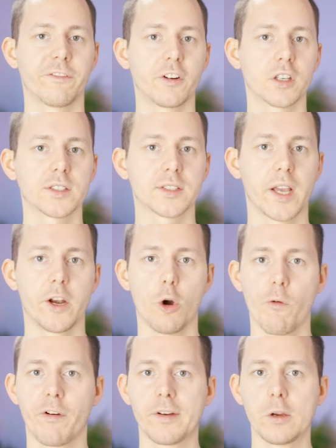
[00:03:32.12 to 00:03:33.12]
First, an
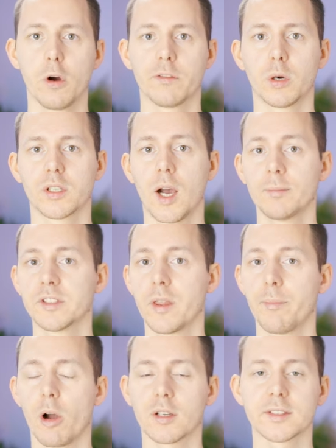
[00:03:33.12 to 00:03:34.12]
overview of what comes in the
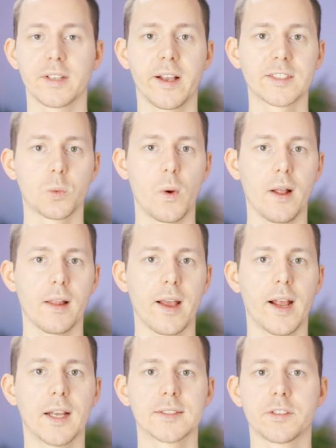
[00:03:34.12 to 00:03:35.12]
box as well
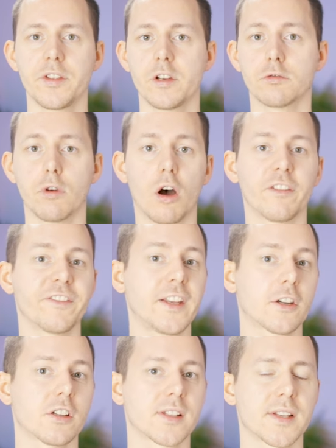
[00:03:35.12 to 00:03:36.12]
as the raw
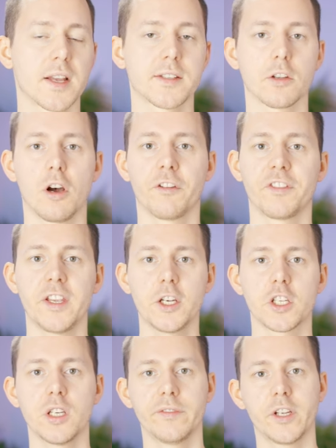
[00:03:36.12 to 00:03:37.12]
feature sets of
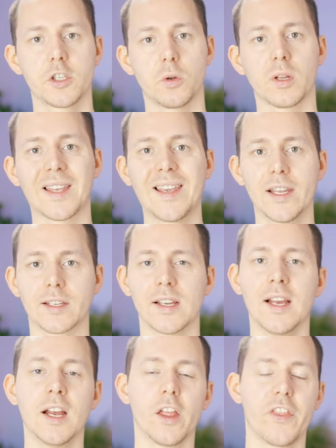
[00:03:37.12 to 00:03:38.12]
each individual kit.
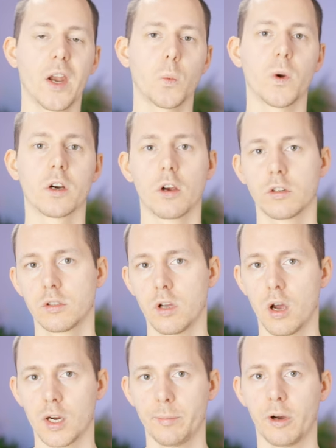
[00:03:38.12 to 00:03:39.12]
Then we're going to
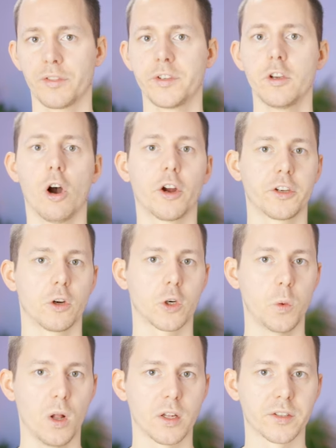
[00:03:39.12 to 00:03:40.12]
talk about the audio
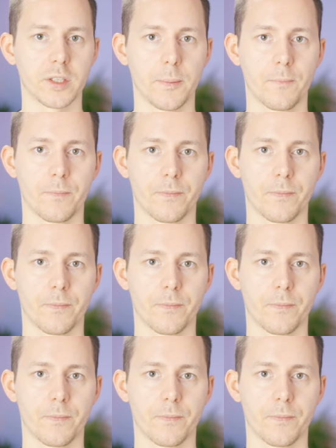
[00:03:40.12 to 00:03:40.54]
quality.